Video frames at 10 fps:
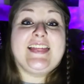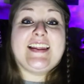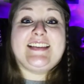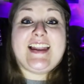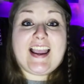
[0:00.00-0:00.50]

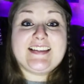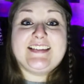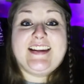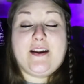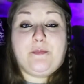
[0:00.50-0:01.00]
the
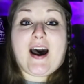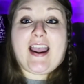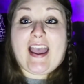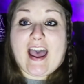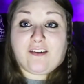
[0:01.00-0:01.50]
next tip
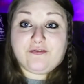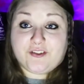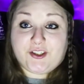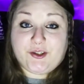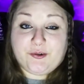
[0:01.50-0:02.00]
i have
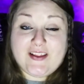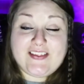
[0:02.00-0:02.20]
for you